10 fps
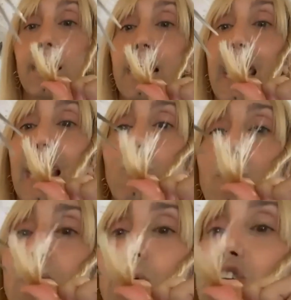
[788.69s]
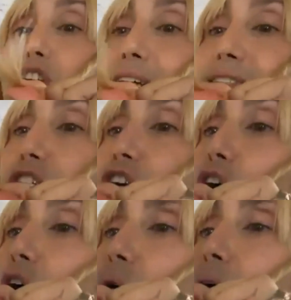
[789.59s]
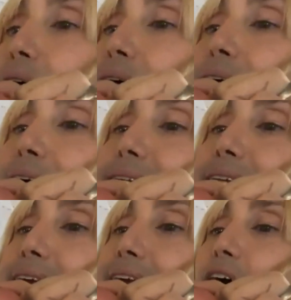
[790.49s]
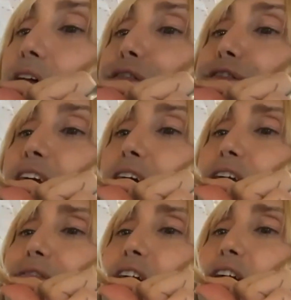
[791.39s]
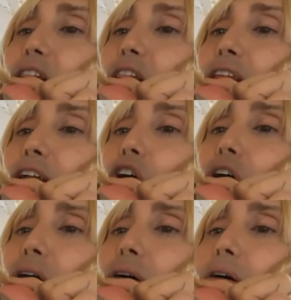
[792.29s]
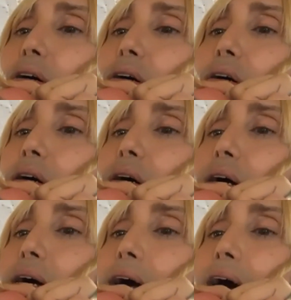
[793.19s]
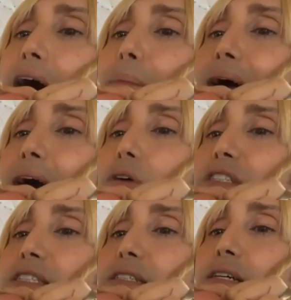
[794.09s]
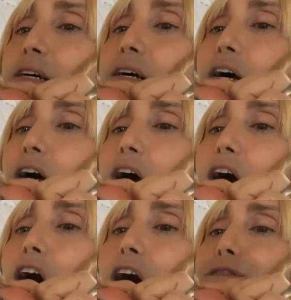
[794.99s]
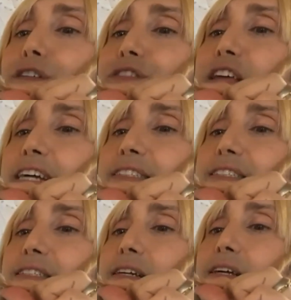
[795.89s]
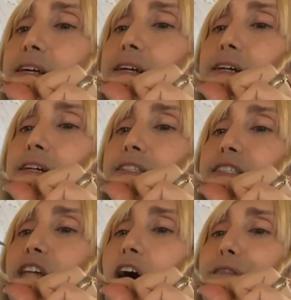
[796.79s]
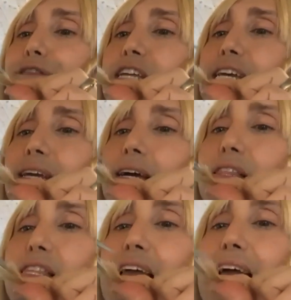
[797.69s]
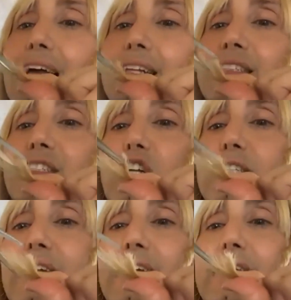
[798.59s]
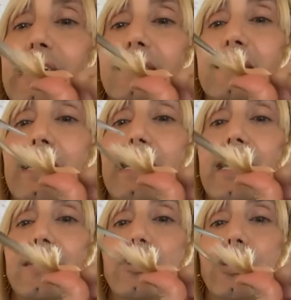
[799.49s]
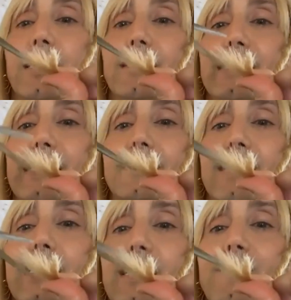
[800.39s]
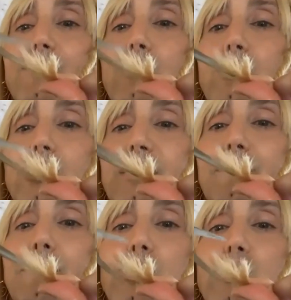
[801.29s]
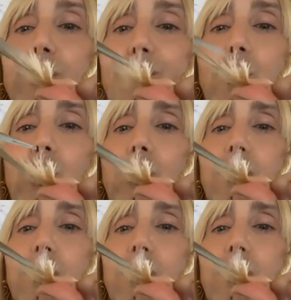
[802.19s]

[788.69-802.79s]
And we would just go and take very, very little amounts off of this, softening the ends just like this. You're gonna see it's gonna give you just beautiful,